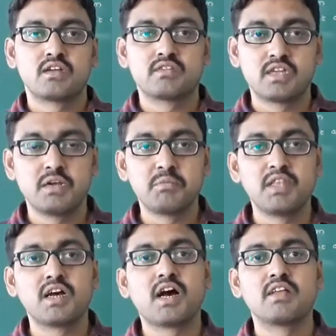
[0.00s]
send me
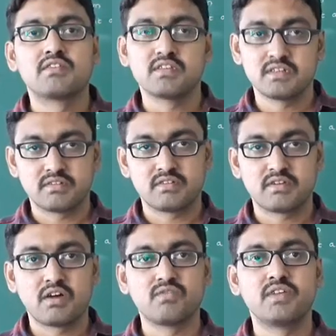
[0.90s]
the answers
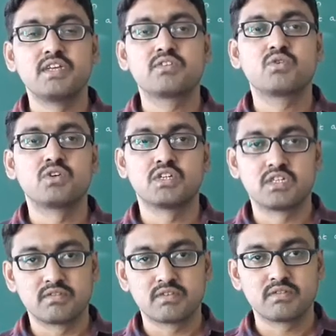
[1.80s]
of these questions.